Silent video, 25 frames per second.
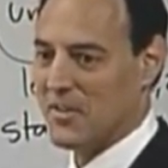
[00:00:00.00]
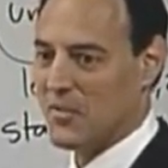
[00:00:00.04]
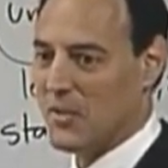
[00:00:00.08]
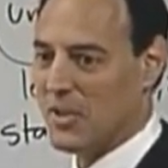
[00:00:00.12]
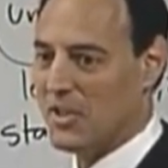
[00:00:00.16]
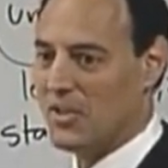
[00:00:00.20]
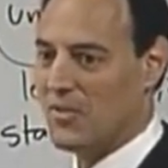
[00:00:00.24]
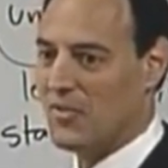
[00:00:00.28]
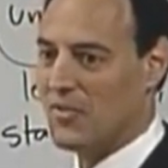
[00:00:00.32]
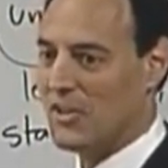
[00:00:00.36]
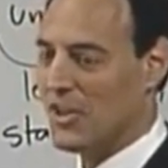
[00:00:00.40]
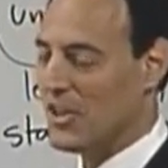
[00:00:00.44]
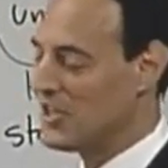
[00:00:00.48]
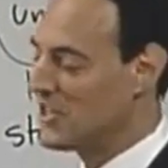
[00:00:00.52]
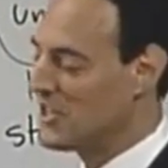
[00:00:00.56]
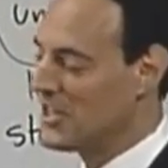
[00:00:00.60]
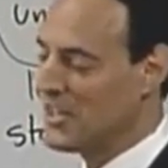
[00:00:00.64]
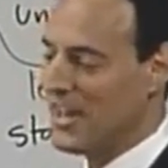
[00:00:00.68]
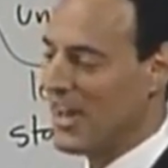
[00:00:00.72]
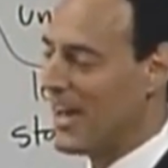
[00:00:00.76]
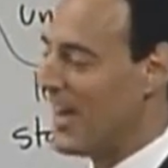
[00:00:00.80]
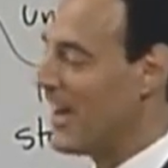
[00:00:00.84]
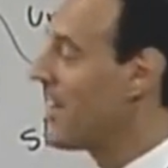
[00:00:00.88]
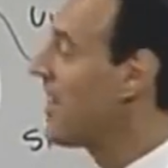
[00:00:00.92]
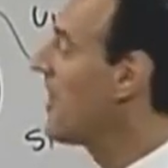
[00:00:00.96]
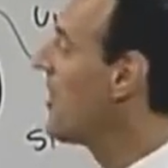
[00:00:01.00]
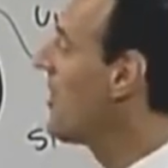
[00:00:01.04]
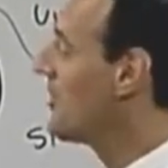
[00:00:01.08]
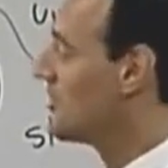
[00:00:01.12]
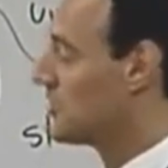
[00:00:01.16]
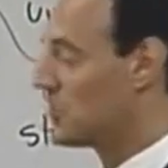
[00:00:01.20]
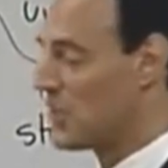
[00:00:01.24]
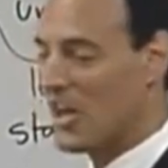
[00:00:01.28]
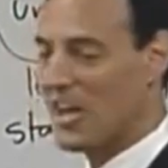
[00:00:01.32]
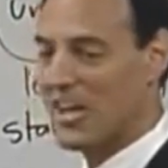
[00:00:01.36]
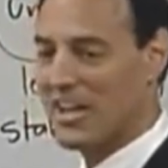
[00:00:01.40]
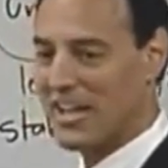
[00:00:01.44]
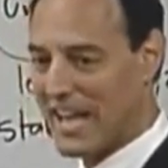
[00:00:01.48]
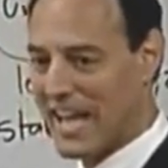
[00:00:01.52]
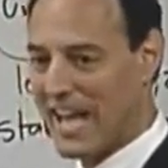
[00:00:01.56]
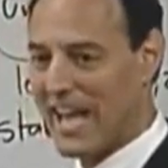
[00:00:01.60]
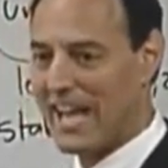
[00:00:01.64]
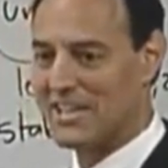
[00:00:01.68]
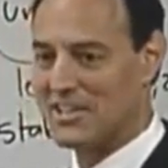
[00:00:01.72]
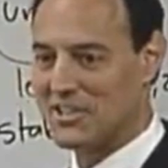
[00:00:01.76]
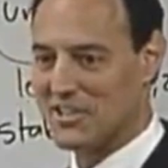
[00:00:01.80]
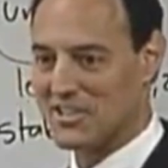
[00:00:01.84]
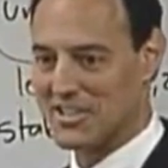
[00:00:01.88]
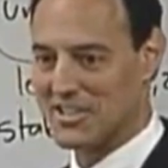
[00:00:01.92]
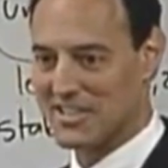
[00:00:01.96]
Which version? I don't know. Johnny
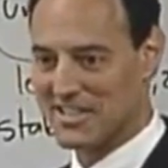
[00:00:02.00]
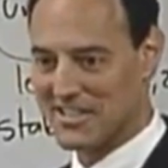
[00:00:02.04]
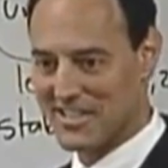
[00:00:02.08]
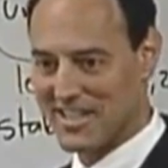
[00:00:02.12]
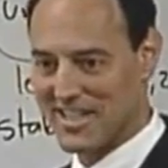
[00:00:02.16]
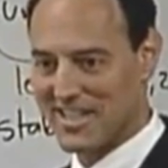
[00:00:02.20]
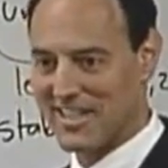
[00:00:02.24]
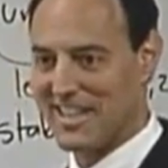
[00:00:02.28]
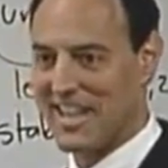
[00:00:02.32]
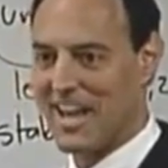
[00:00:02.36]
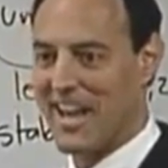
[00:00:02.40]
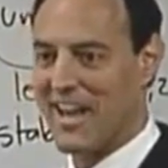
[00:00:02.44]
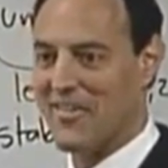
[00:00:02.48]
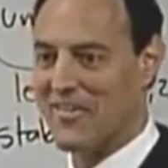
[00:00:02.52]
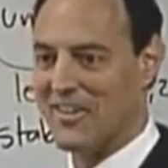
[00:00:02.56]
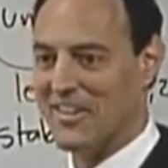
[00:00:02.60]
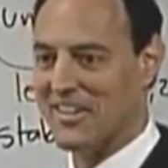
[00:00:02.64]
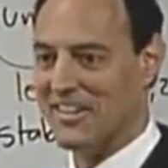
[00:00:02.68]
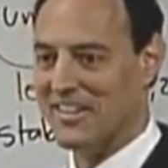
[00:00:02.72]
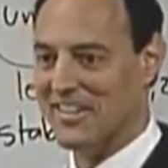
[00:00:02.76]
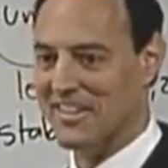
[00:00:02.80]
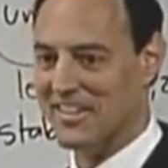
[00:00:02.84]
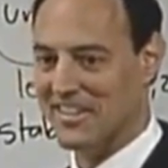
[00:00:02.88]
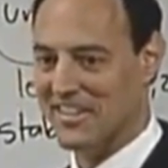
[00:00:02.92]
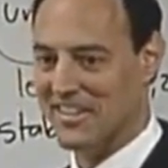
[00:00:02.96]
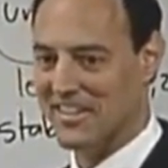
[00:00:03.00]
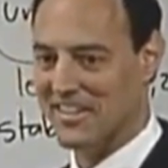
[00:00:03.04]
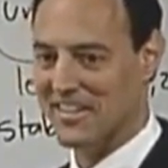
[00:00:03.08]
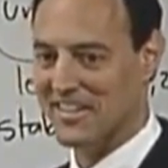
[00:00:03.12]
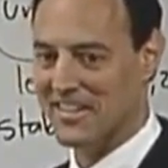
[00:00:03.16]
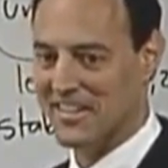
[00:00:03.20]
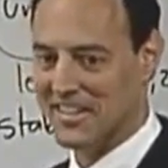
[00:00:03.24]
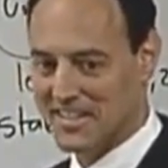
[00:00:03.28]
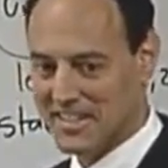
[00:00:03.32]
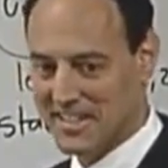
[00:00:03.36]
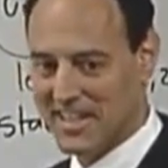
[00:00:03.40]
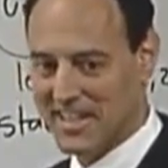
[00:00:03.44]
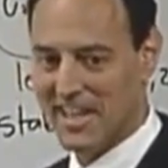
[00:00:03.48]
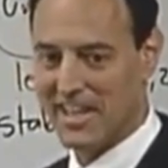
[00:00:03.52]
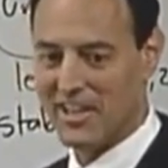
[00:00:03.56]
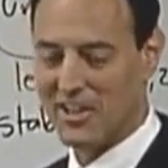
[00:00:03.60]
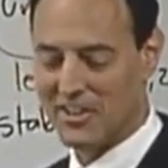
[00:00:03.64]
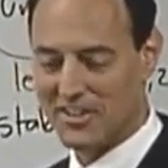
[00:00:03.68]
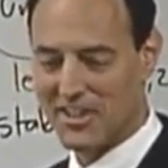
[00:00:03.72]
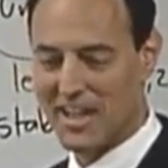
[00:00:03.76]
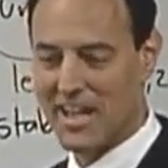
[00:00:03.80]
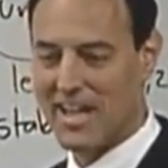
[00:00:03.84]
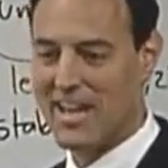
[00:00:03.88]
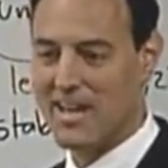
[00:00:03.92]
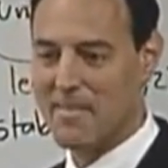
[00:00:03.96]
Cash's. Let's take that one. Yeah,
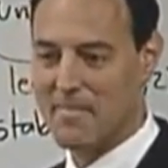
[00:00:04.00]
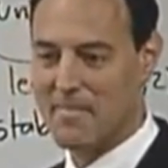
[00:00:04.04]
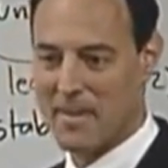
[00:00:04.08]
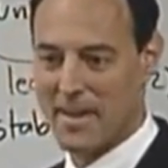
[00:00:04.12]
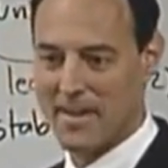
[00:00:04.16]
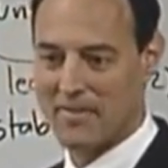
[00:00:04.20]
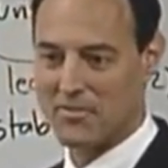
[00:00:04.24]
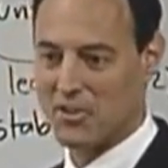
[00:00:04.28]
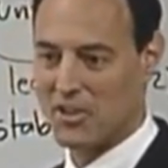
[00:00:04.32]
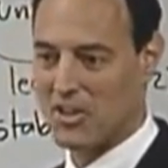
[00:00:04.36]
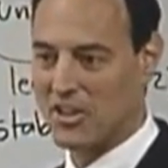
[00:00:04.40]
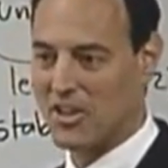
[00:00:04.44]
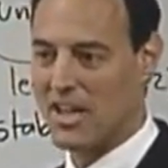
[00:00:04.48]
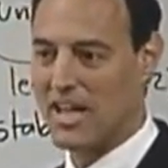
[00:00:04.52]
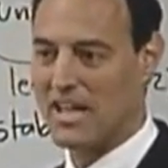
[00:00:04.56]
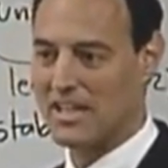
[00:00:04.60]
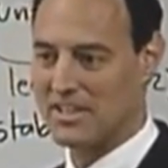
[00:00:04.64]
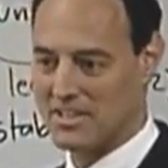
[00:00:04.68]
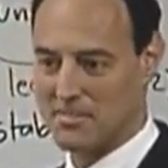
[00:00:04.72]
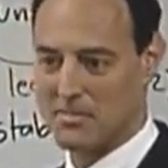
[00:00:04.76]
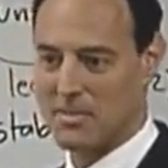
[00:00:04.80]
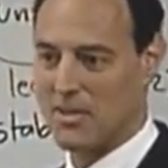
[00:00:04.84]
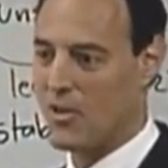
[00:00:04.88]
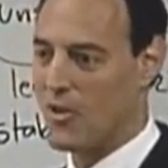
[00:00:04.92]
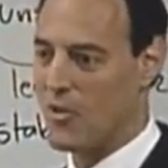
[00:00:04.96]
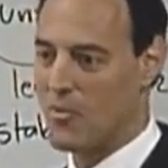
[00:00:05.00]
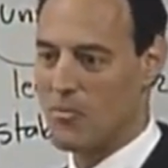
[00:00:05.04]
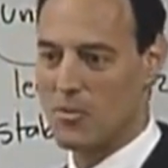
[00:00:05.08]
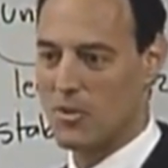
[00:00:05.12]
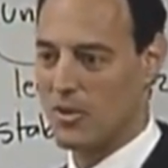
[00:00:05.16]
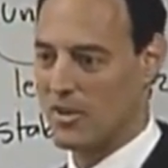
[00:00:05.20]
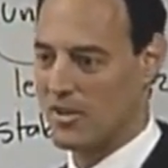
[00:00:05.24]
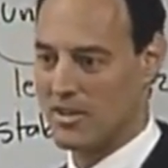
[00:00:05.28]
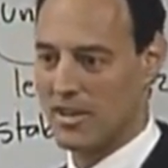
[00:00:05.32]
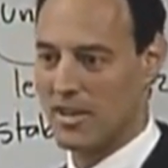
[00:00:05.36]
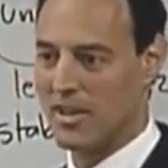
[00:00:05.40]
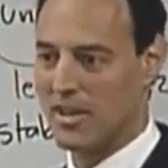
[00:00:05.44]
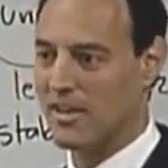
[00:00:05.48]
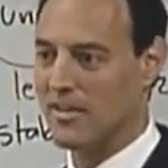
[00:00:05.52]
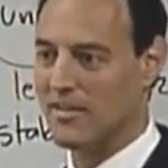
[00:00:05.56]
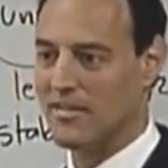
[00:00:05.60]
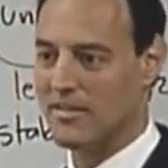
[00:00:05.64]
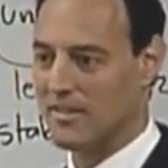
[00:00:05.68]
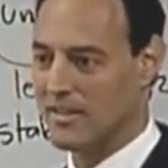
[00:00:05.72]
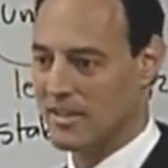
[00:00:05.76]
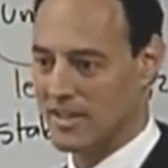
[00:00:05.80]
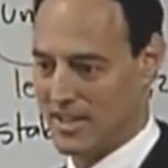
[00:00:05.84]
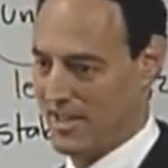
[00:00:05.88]
look that up after class. It's going to be homework now.